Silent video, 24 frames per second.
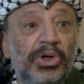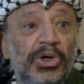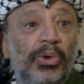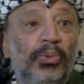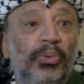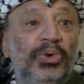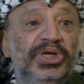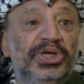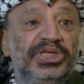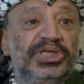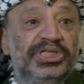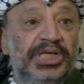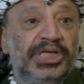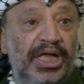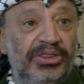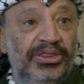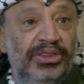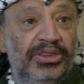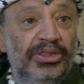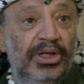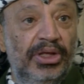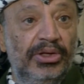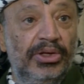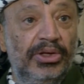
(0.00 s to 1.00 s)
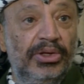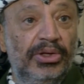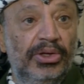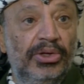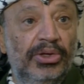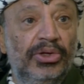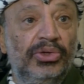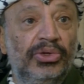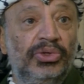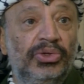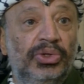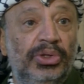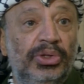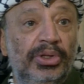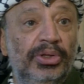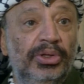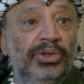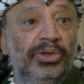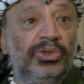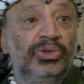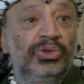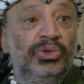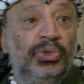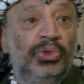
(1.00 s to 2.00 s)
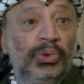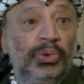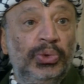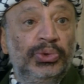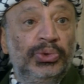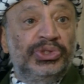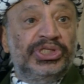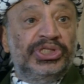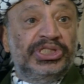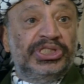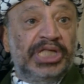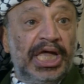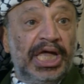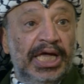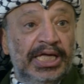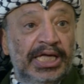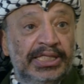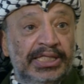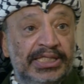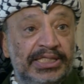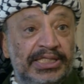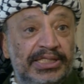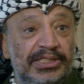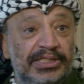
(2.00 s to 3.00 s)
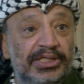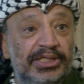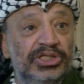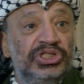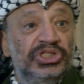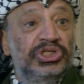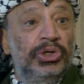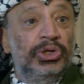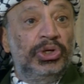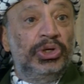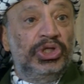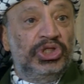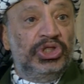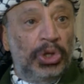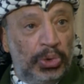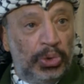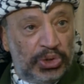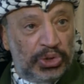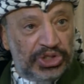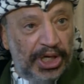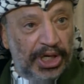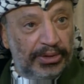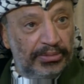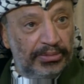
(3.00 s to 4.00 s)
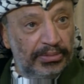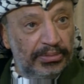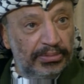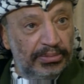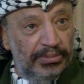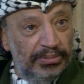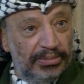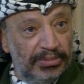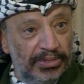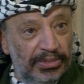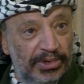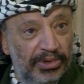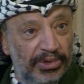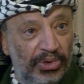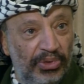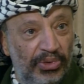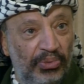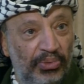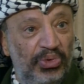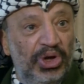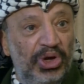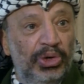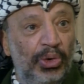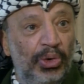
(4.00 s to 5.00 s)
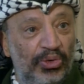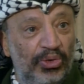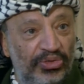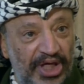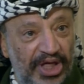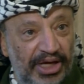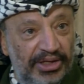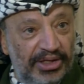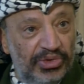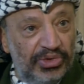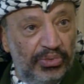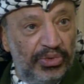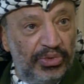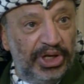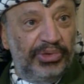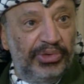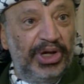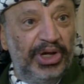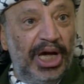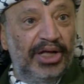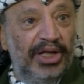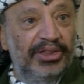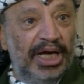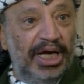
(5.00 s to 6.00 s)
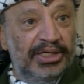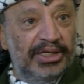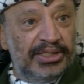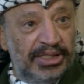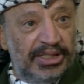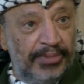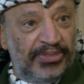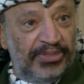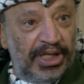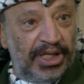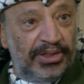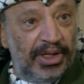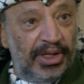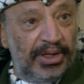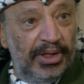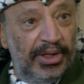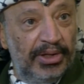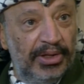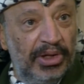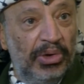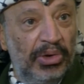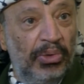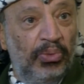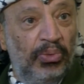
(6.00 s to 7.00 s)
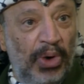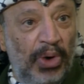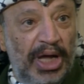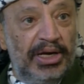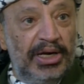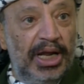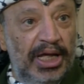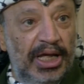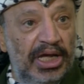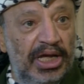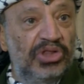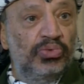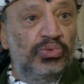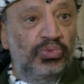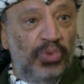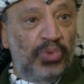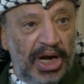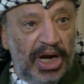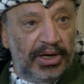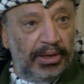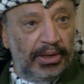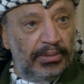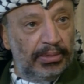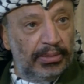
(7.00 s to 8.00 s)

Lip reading: We said two-state solution. We know that when we had accepted 181.